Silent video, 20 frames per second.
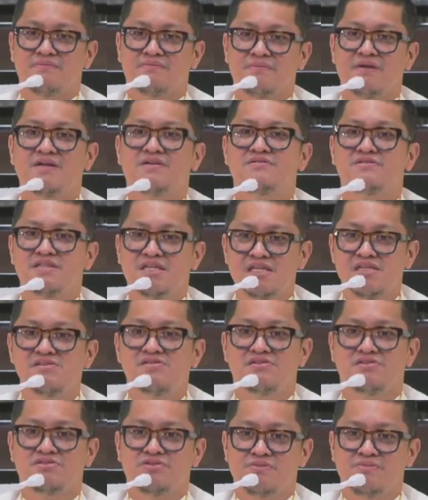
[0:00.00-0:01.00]
may
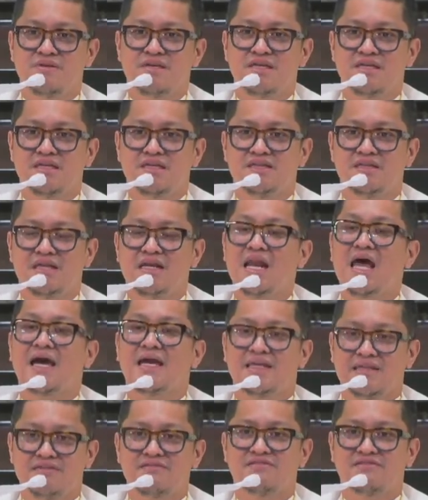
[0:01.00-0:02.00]
continue to be the
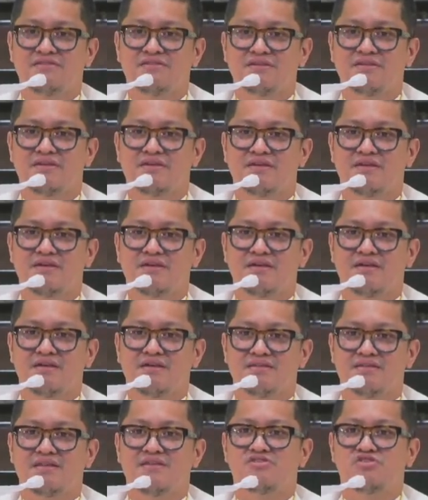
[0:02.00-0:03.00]
light
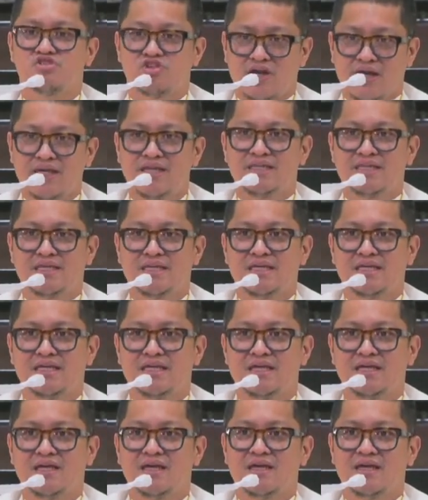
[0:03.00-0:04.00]
that's shining
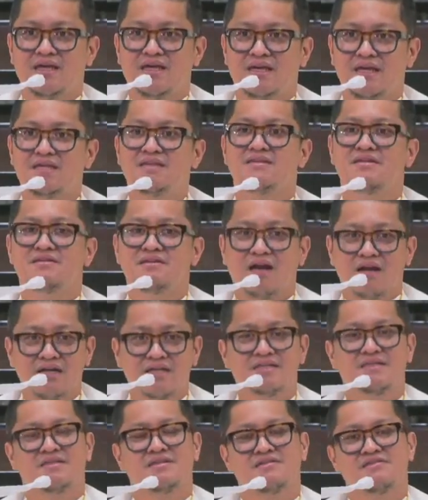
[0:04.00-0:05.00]
in the
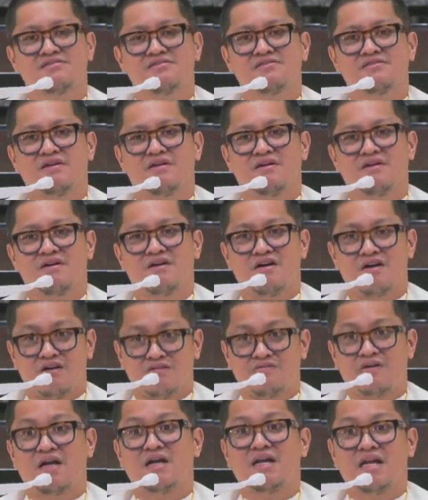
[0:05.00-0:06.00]
darkness
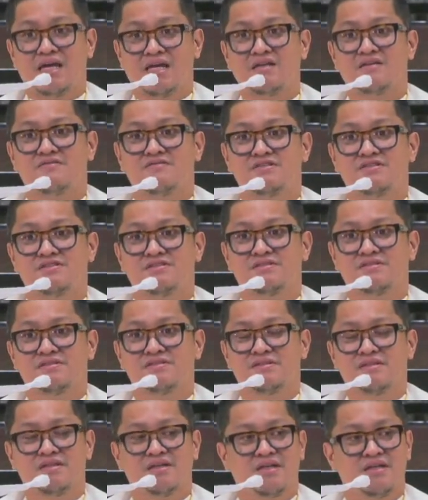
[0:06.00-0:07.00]
of our lives.
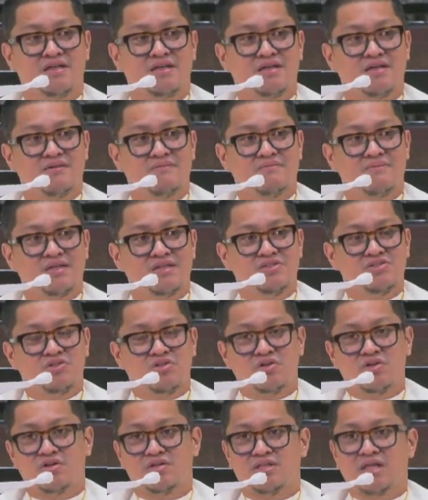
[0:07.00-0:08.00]

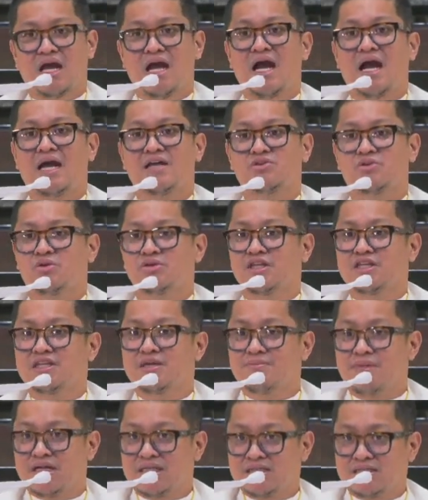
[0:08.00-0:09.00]
Medyo nangangatok na
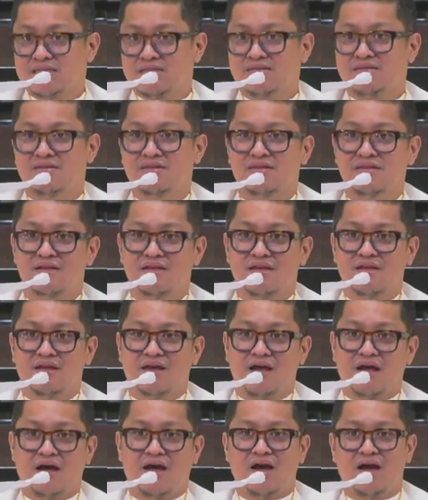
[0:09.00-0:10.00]
naman
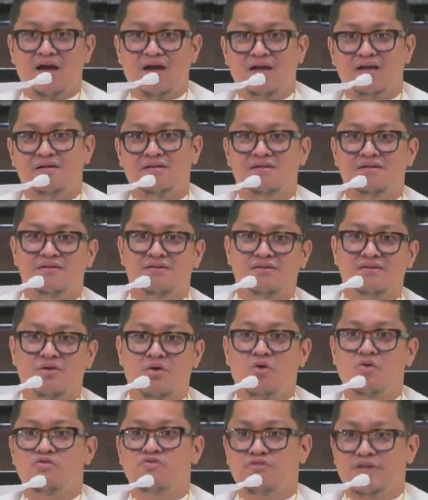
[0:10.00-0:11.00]
ang
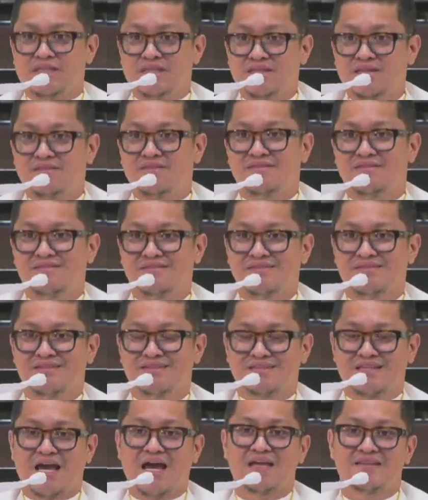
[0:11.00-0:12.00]
COVID
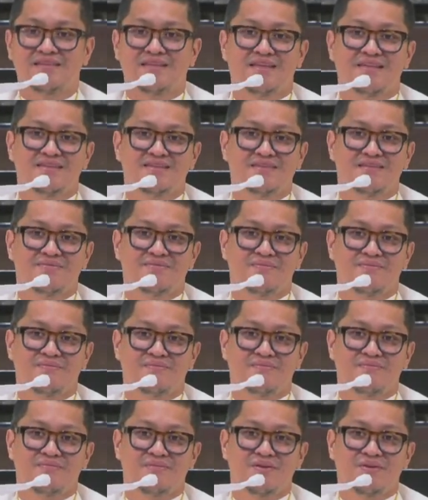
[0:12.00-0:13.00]
sa atin,
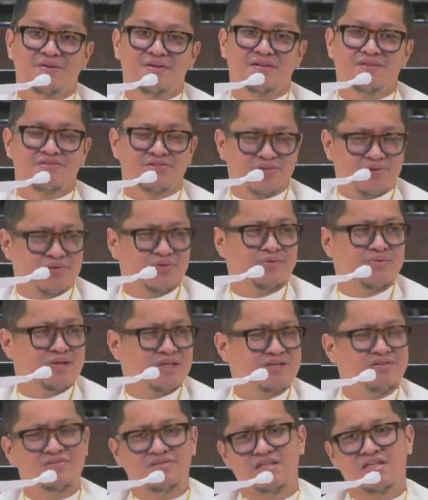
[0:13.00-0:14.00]
no? And so we
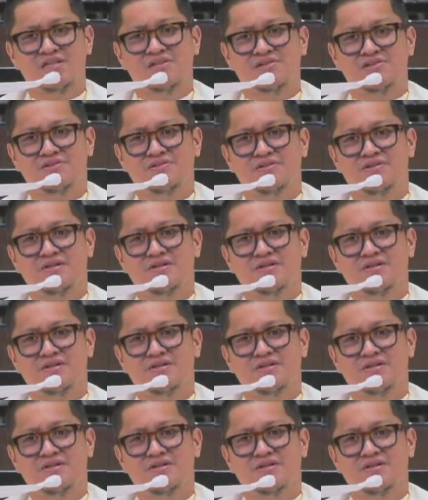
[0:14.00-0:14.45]
continue